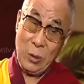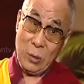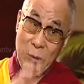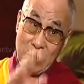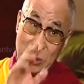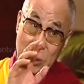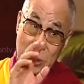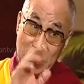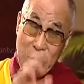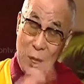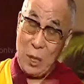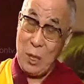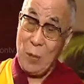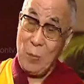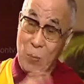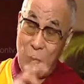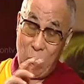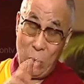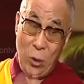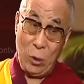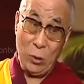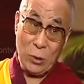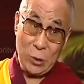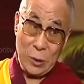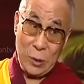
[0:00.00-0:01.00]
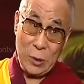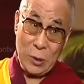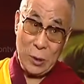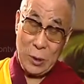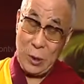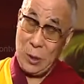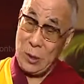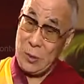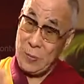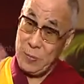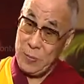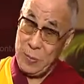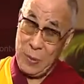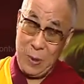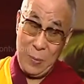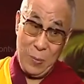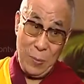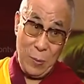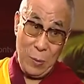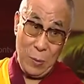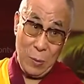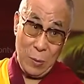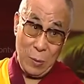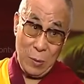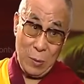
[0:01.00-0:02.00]
real boss is
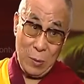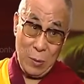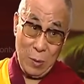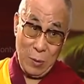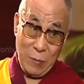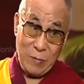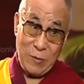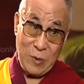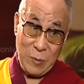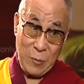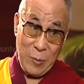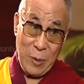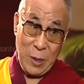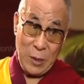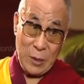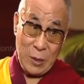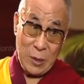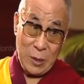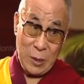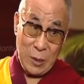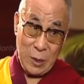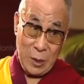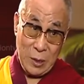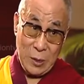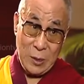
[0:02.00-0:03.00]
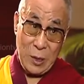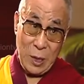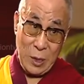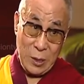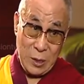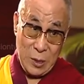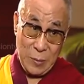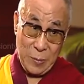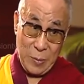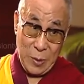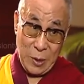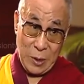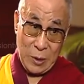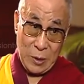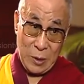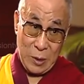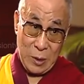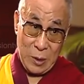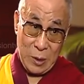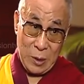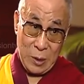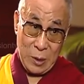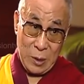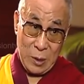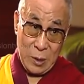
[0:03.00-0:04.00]
people, of Tibet inside Tibet.
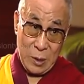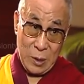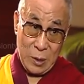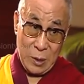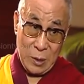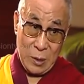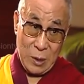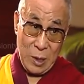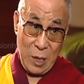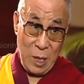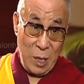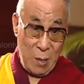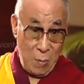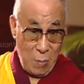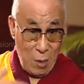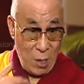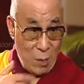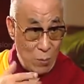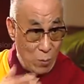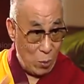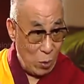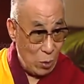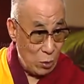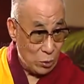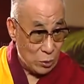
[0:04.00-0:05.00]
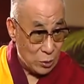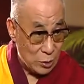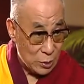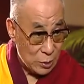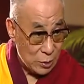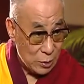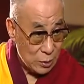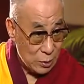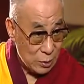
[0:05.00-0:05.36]
They are my boss.